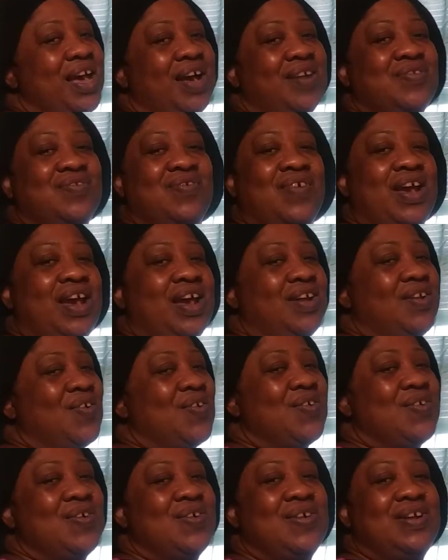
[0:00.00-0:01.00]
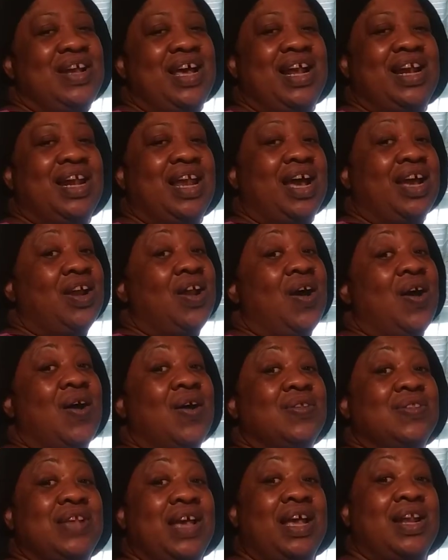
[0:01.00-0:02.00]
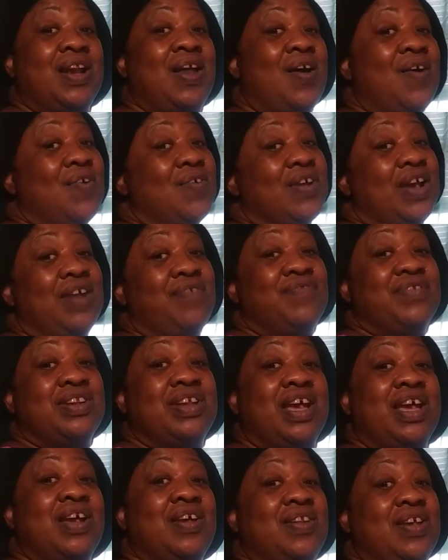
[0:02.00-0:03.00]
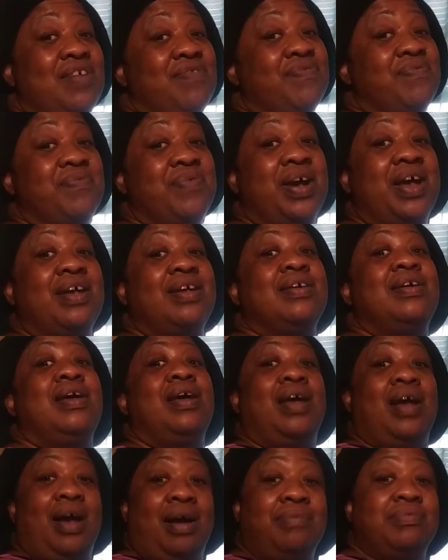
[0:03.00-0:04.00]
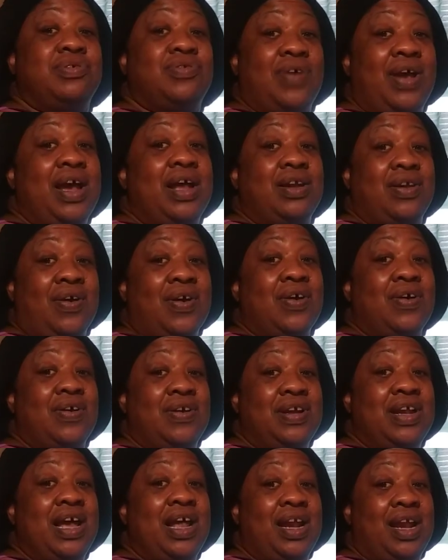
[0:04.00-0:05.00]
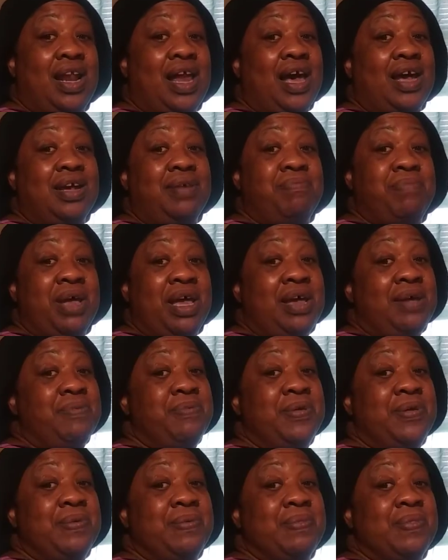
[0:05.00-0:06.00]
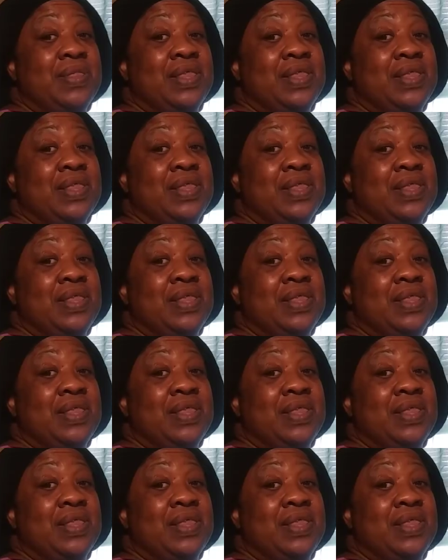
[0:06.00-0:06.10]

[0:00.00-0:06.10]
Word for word: I'm trying to earn that light all day long, every day, in every way. I'm trying to earn that light, baby.